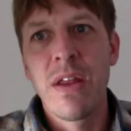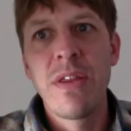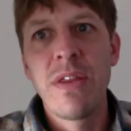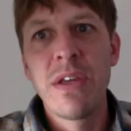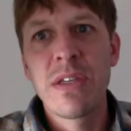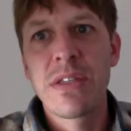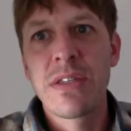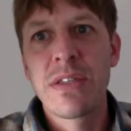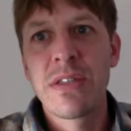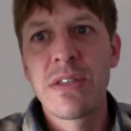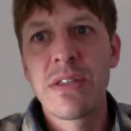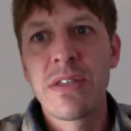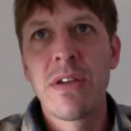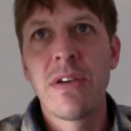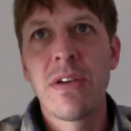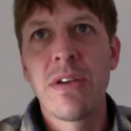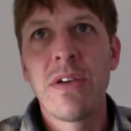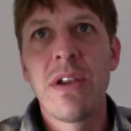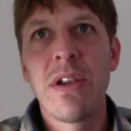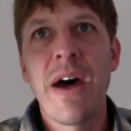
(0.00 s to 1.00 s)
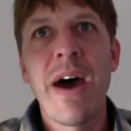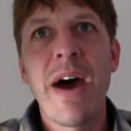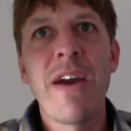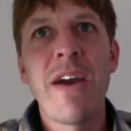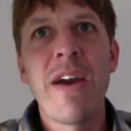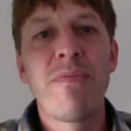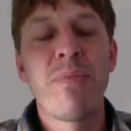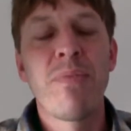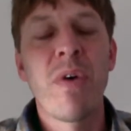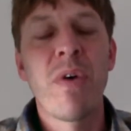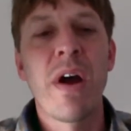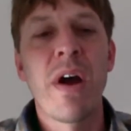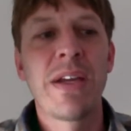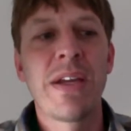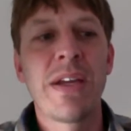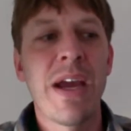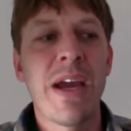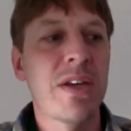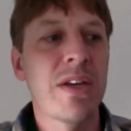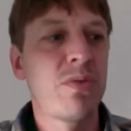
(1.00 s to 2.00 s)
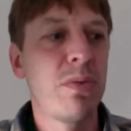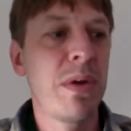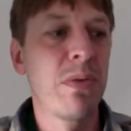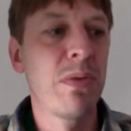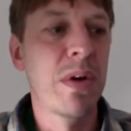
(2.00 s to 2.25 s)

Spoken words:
this live broadcast will be